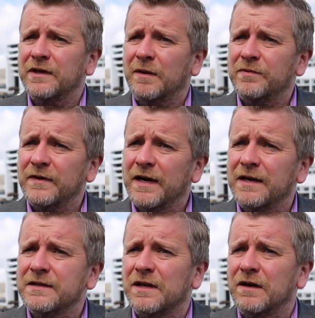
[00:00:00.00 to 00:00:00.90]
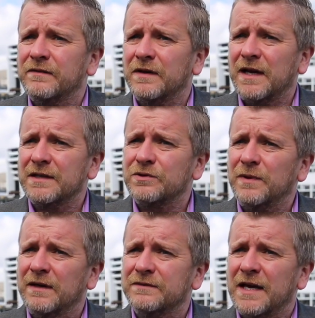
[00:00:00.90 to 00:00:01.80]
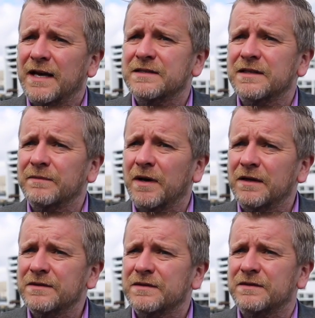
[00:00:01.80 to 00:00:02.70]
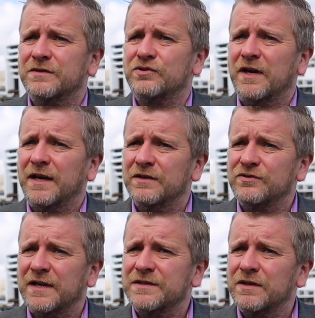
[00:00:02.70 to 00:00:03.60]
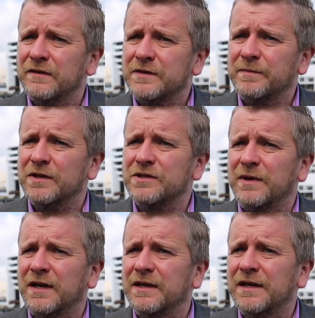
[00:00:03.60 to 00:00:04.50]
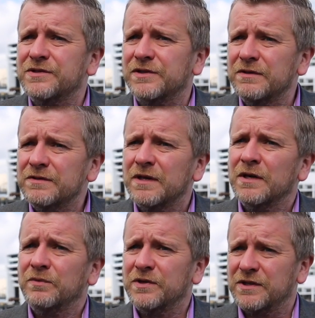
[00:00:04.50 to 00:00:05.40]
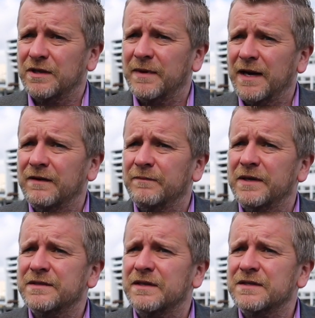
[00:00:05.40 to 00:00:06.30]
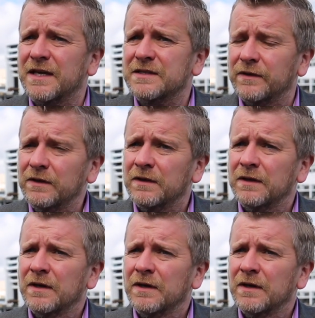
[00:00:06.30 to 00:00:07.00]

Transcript: with the operators over the last 12 to 18 months to try and address service punctuality issues, which in the main have been successful.